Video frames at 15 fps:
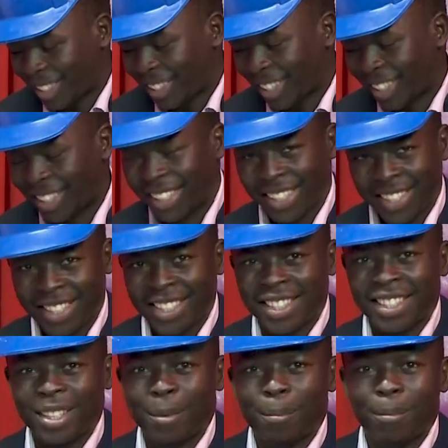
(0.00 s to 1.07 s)
that this
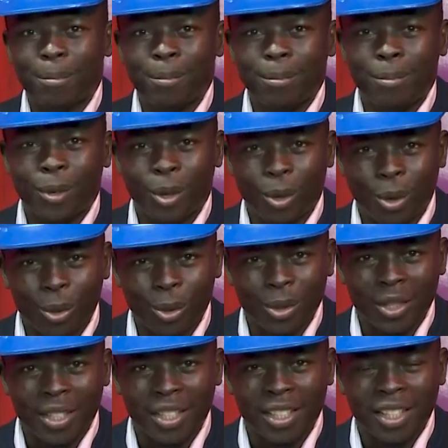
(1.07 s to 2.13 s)
is a
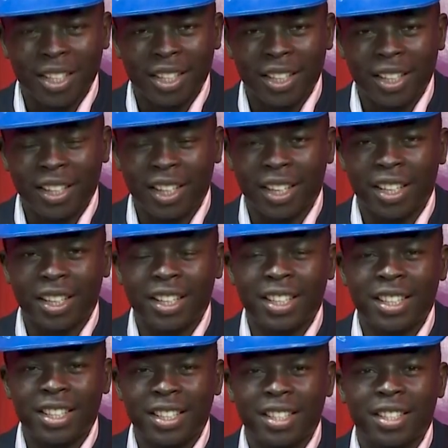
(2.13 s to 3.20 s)
course that
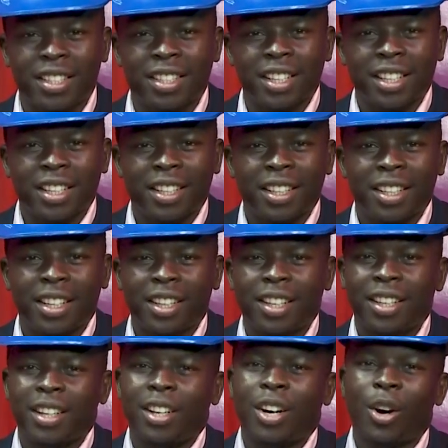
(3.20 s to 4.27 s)
is
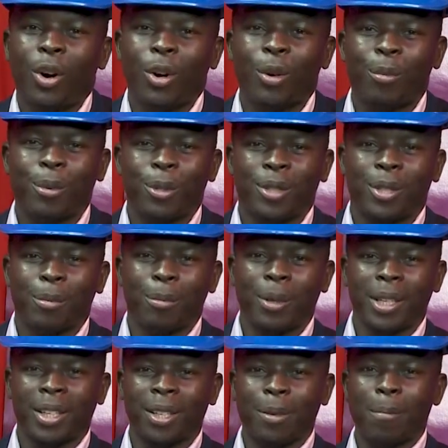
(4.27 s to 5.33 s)
almost
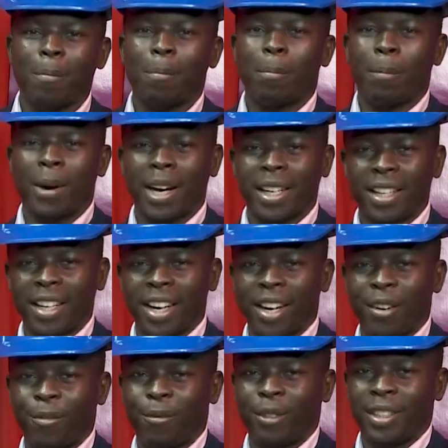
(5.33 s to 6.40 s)
making money
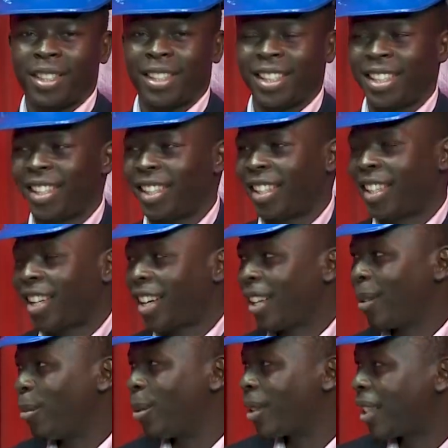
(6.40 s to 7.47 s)
every day.
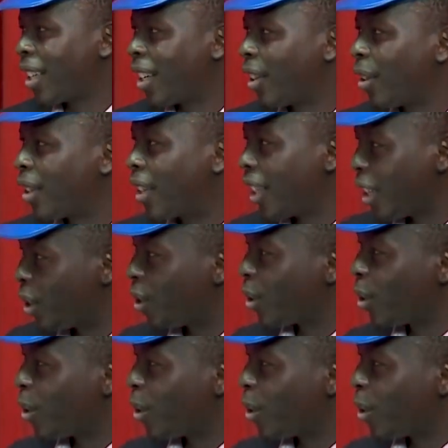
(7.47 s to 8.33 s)
Karibu sana. Thank you so